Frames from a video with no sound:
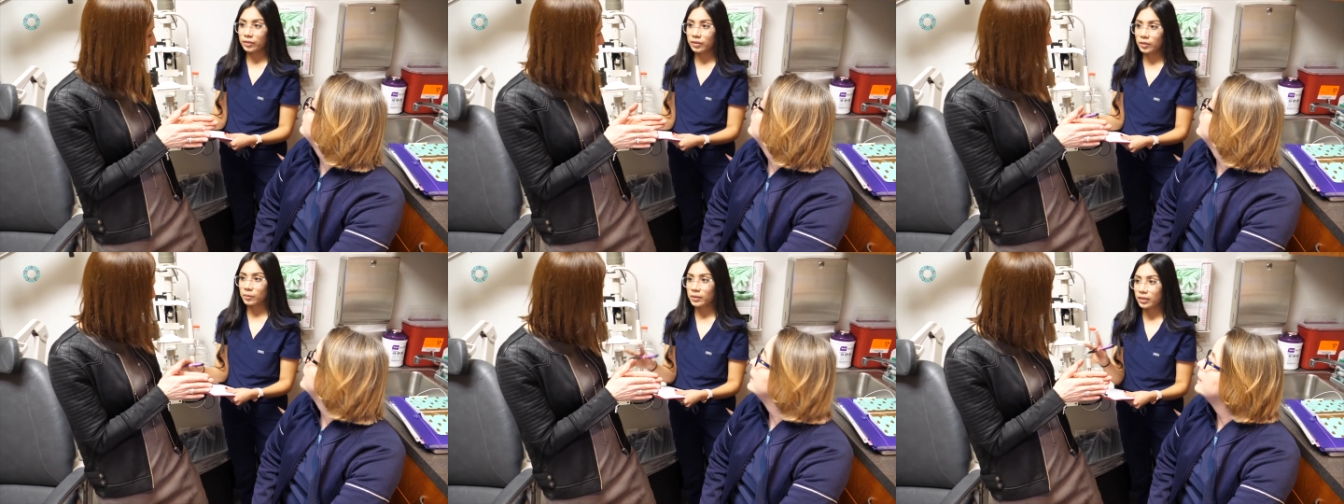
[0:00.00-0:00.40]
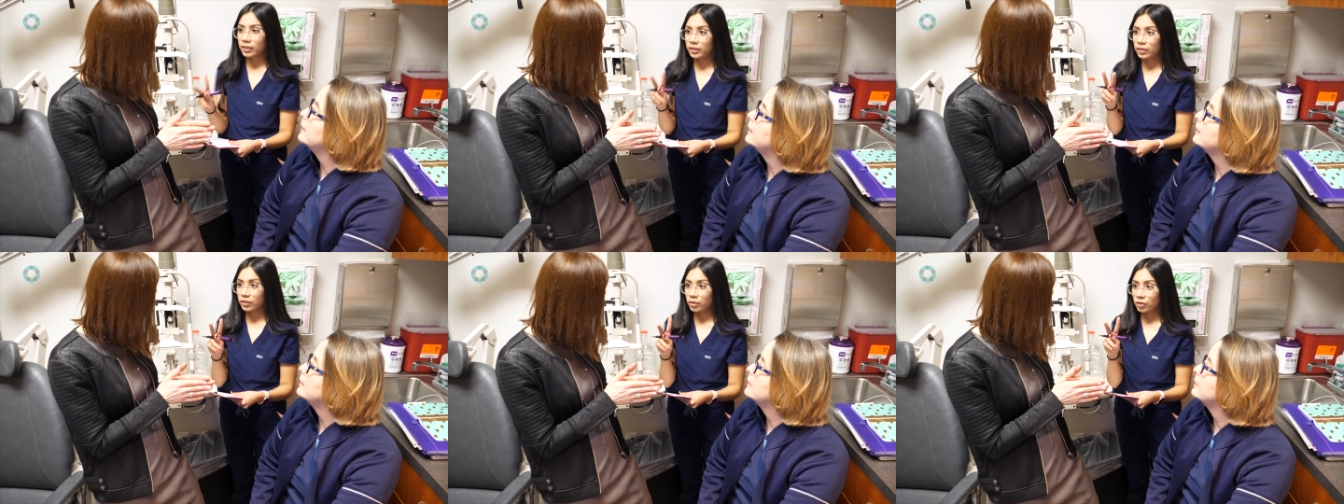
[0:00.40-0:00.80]
are involved
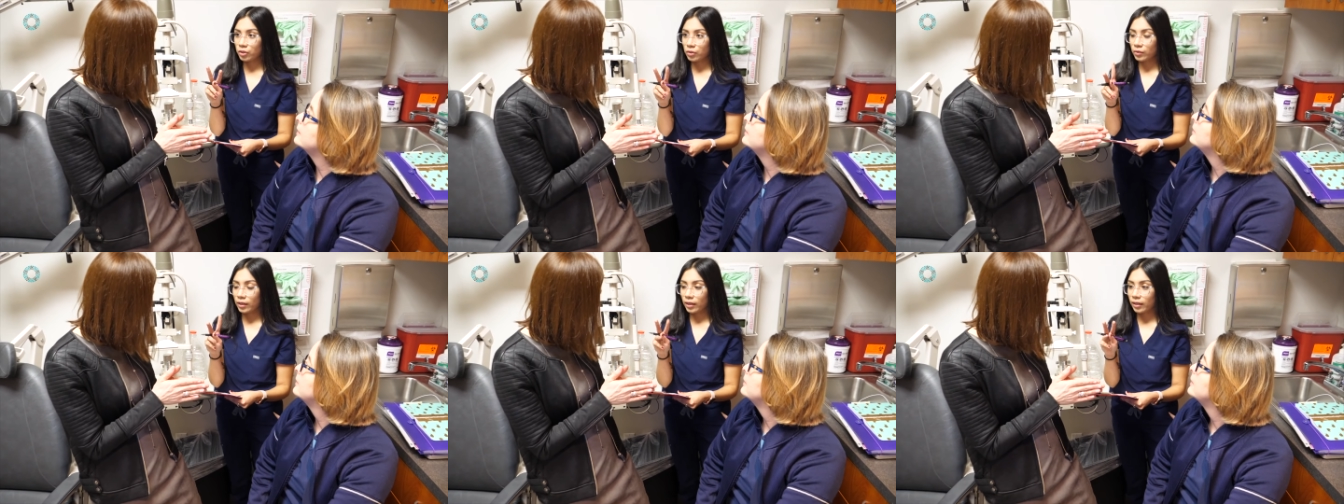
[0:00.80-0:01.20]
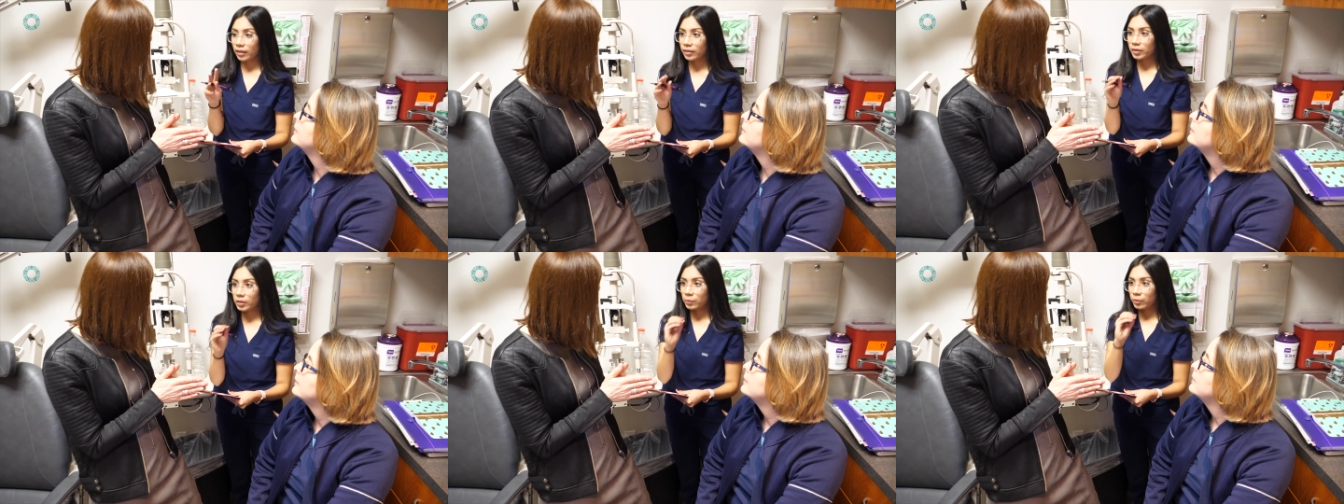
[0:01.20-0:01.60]
in every single
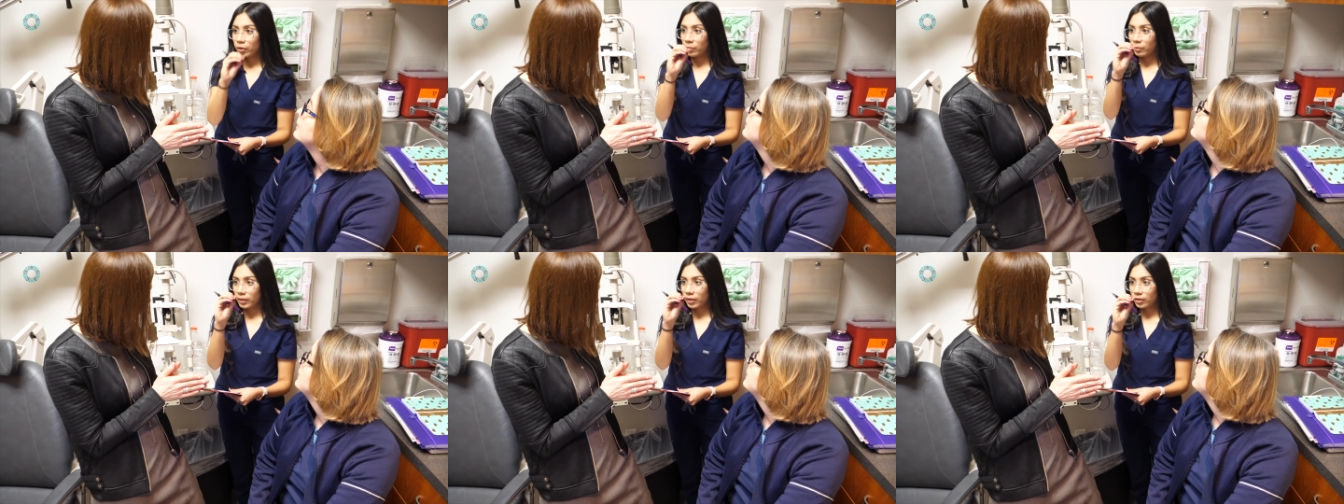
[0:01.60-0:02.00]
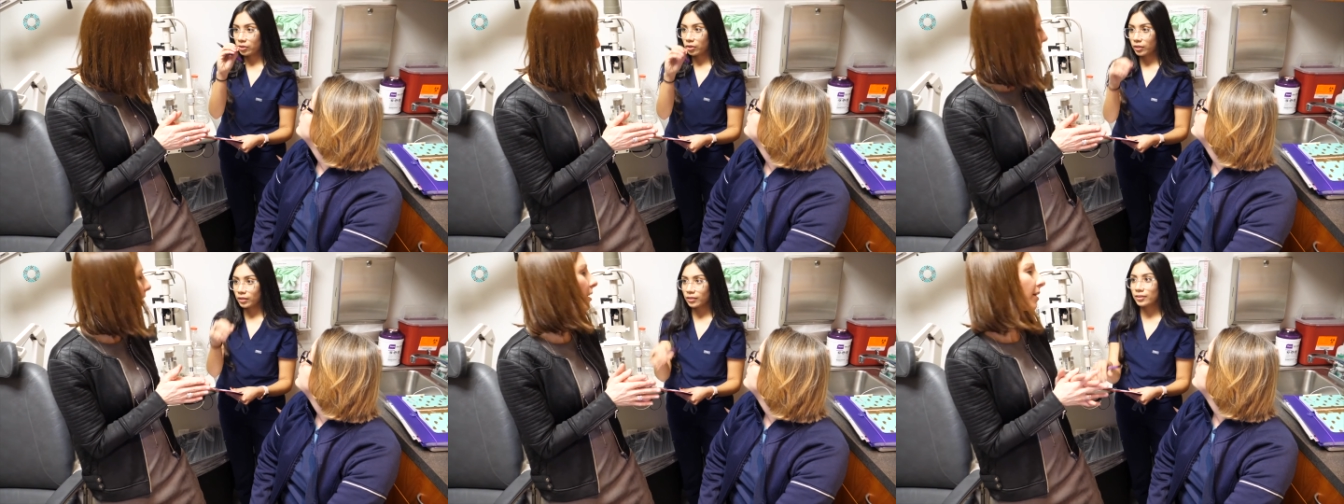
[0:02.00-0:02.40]
cutting edge
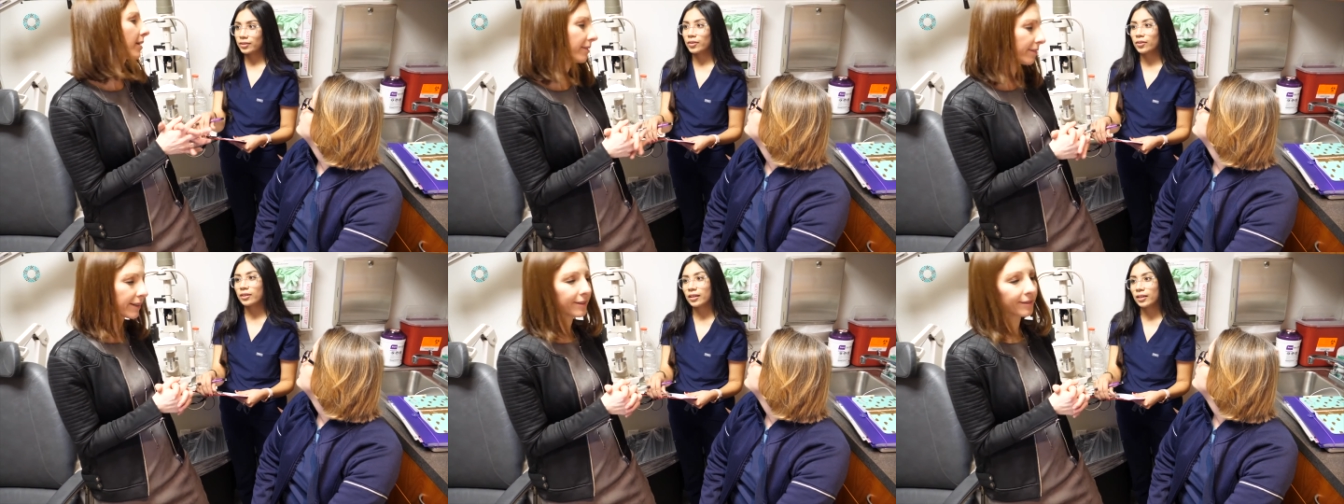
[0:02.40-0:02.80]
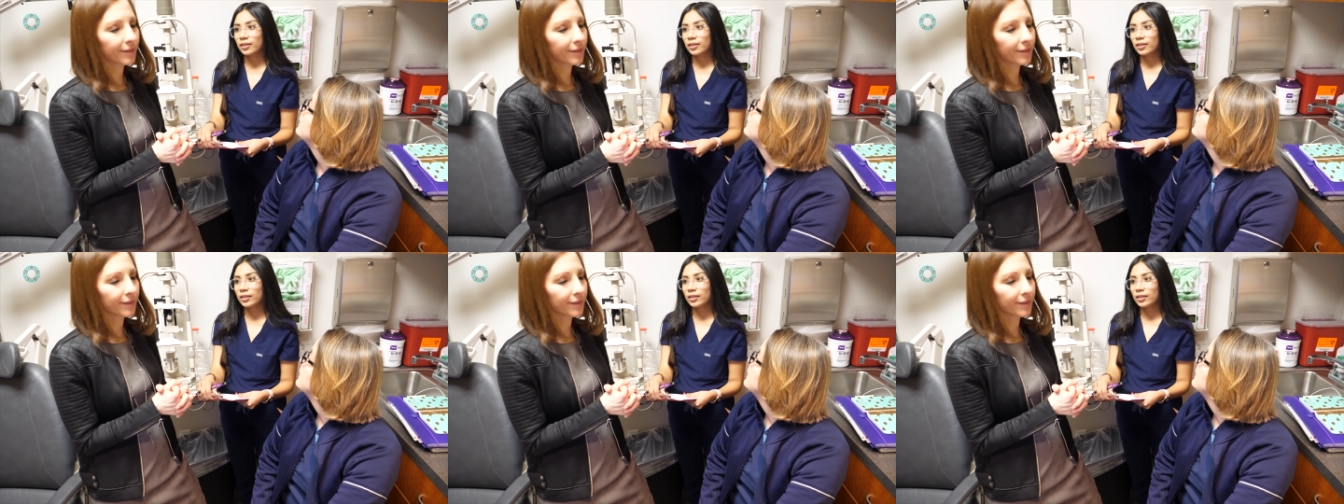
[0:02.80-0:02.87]
research